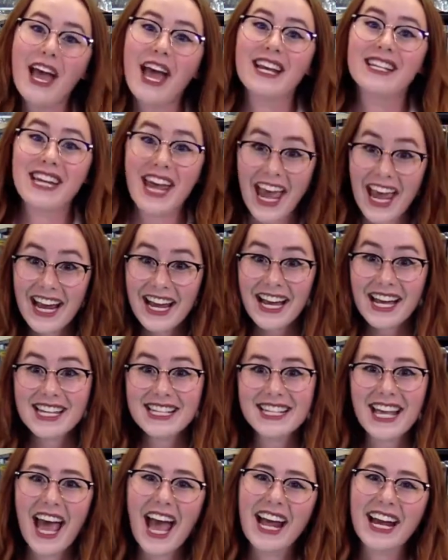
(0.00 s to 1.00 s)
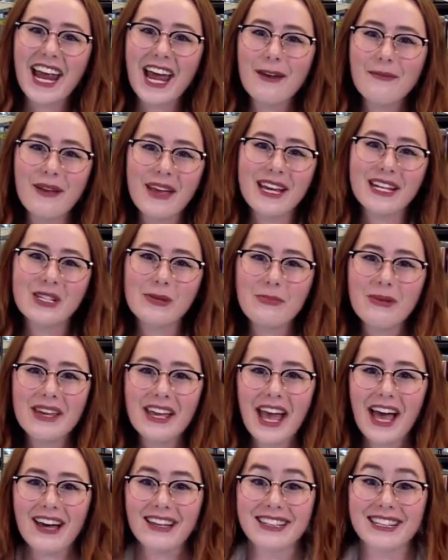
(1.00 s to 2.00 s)
Tag us at
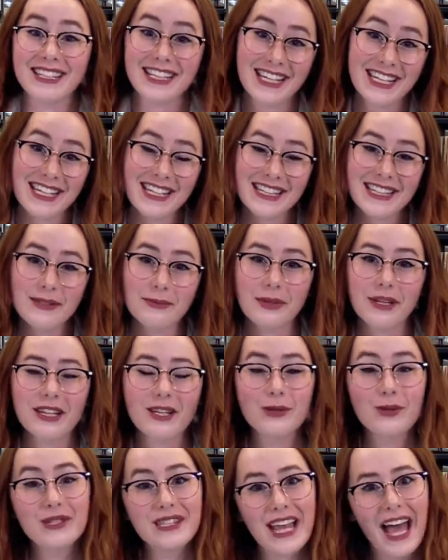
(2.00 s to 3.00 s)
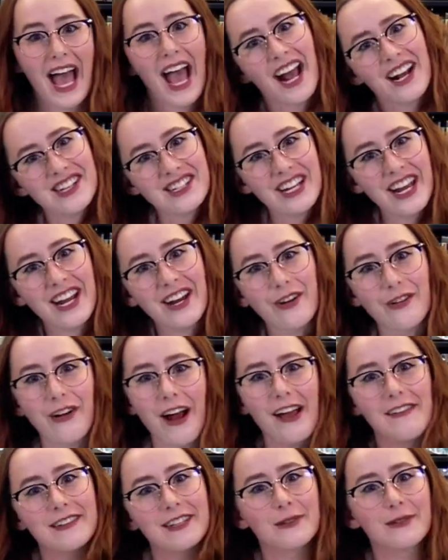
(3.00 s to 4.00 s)
MHPLTeens. Use the hashtag
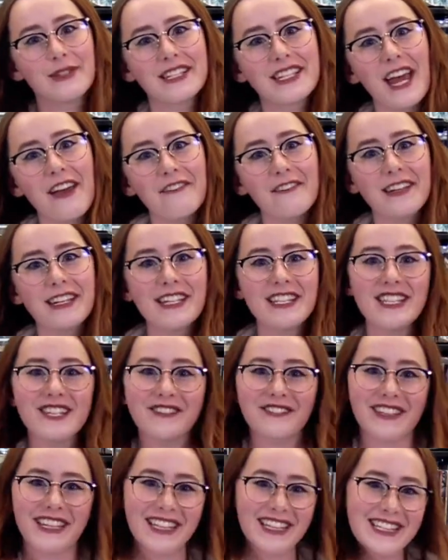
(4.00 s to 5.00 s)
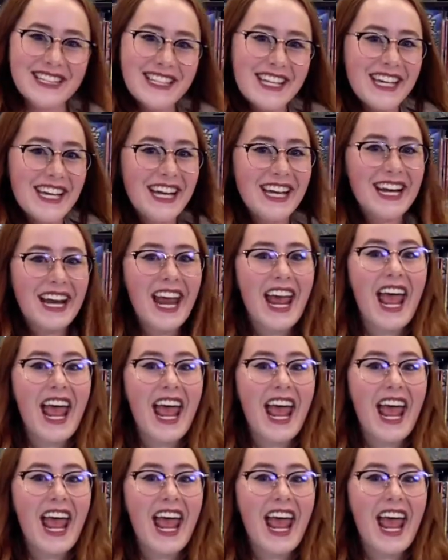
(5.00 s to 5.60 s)
craftingwithstephanie so we can see it.